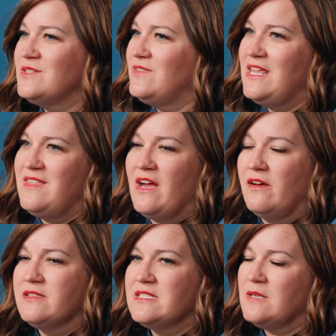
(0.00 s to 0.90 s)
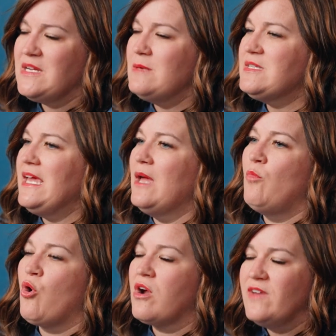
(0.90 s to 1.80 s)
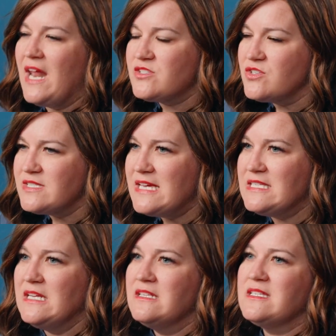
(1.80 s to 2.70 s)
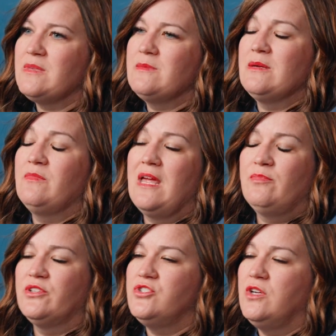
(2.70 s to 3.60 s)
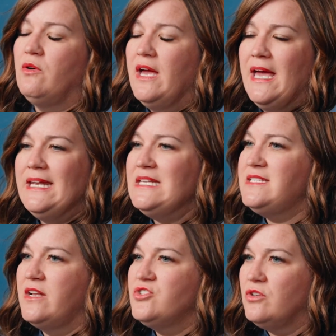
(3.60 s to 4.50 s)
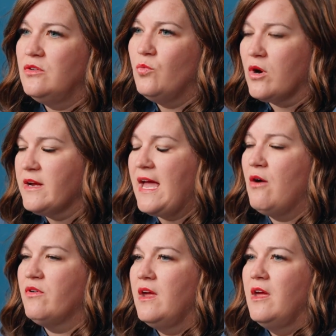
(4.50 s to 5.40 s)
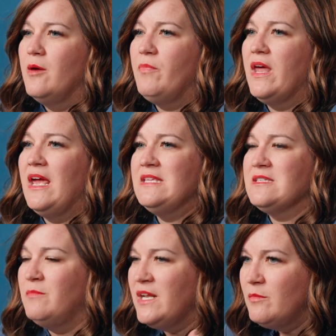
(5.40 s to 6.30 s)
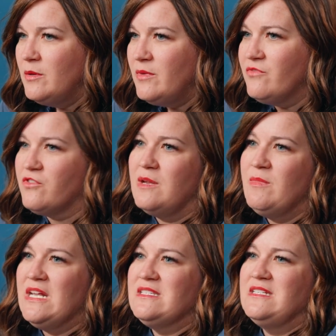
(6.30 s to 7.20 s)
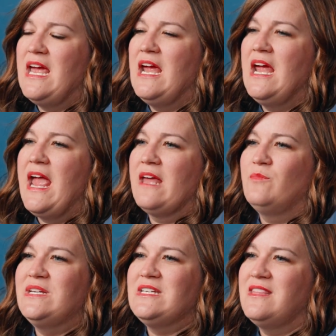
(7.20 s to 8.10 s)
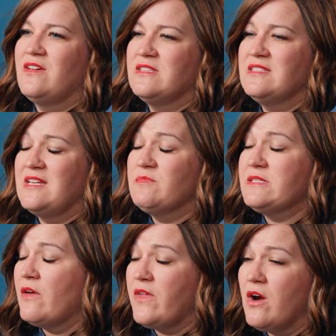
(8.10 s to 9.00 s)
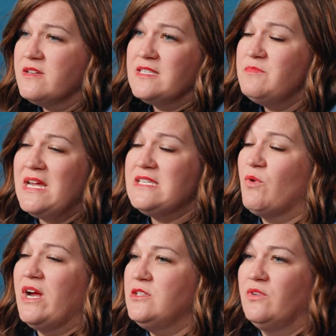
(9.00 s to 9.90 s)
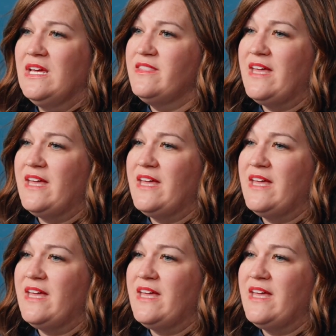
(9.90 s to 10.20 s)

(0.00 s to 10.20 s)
of anything else. Sometimes I get more of an exercise in, sometimes I'm able to do an intentional workout, but it's a minimum of 30 minutes a day and my 10,000 steps. Now, there are some days where I don't hit